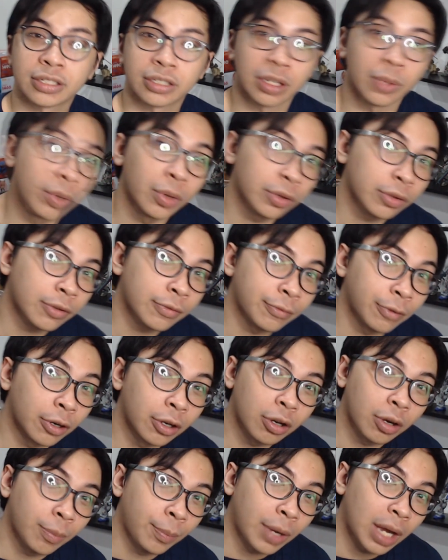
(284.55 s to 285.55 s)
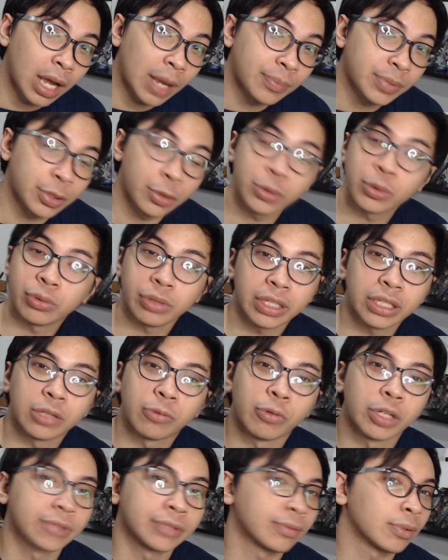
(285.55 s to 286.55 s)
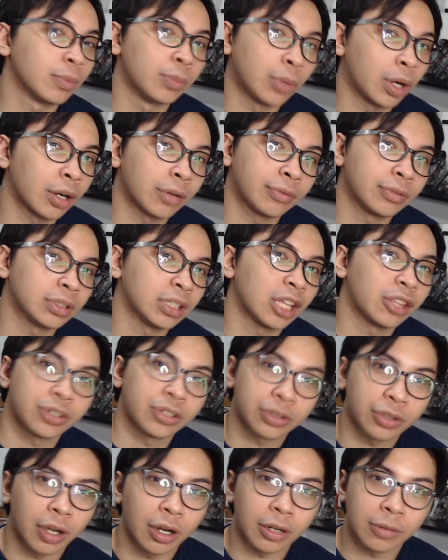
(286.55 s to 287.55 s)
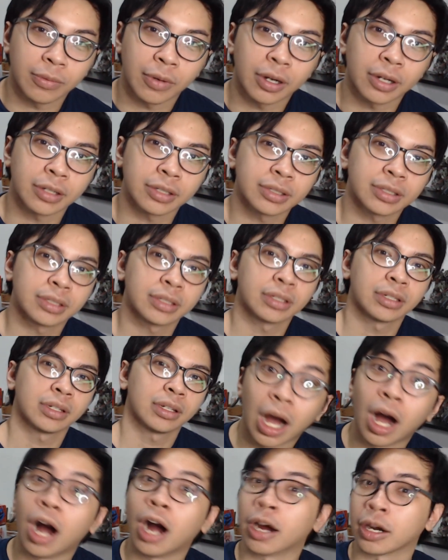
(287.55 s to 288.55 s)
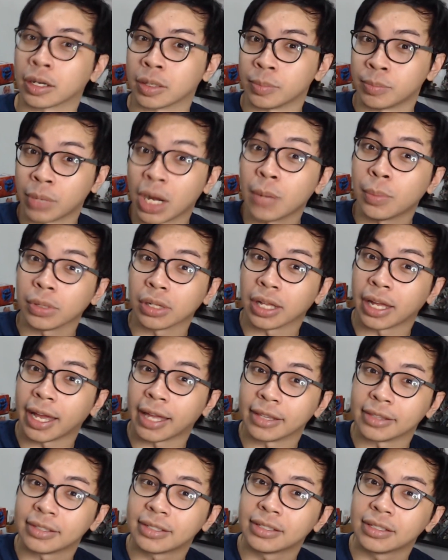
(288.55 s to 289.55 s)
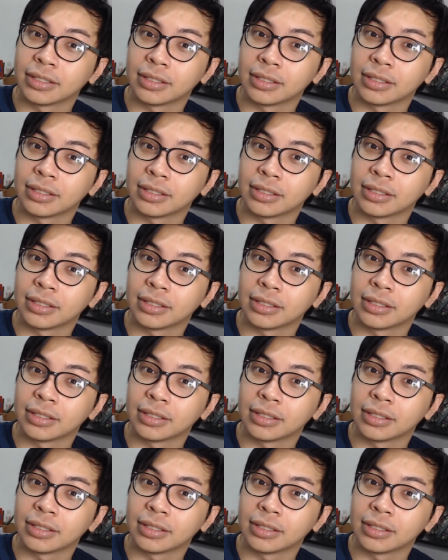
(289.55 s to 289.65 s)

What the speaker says: some other Funko Pops, usually the ones from Marvel and Star Wars, are bobbleheads.